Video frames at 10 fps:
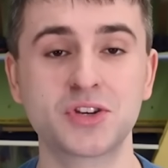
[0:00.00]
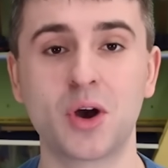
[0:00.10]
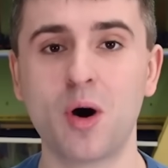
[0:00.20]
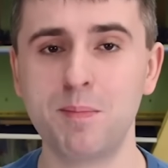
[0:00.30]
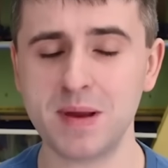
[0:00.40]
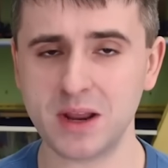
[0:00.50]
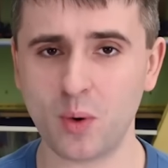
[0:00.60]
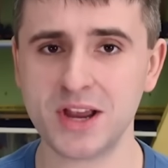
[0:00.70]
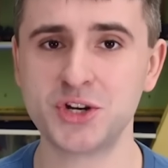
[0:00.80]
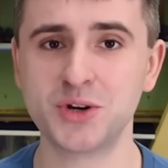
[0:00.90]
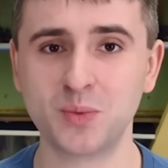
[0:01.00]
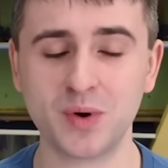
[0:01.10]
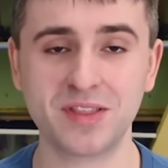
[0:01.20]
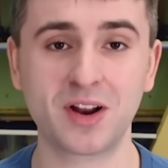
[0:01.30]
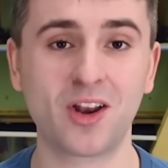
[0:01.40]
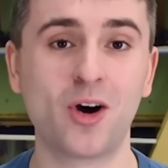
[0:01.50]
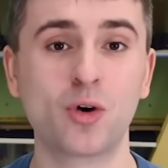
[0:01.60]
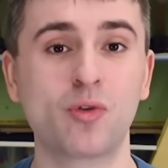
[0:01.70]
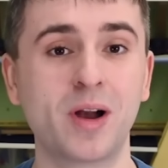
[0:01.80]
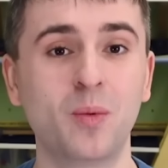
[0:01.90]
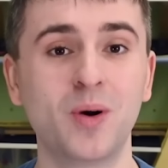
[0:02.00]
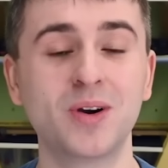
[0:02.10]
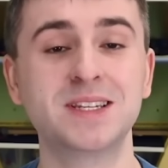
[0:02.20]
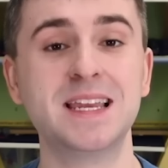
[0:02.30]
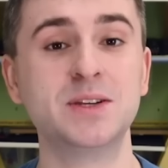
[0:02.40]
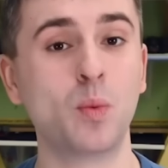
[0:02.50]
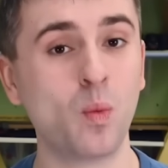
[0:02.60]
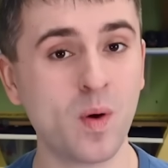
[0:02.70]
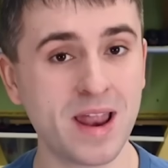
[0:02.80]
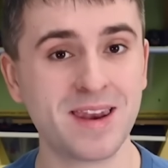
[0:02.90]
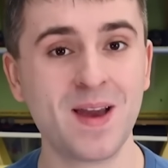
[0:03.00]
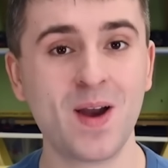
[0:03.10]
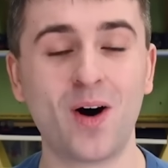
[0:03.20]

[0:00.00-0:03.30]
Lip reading: So a big question with Clark Railworks is when